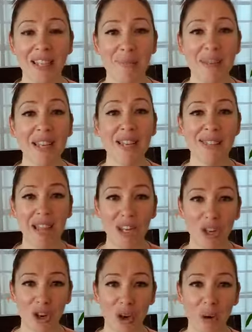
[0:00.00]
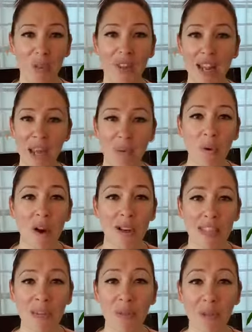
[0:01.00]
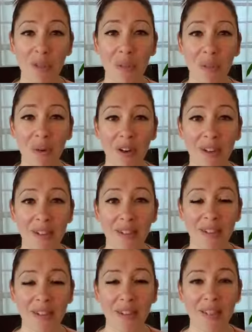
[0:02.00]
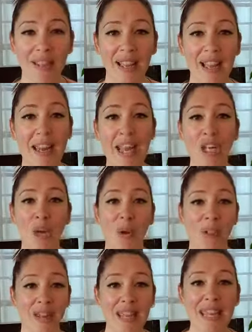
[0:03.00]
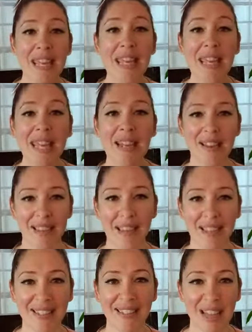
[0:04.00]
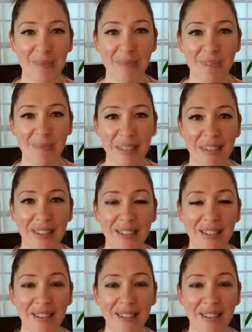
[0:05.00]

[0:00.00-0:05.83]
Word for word: because I know that I am walking with the Lord and I know that he accepts me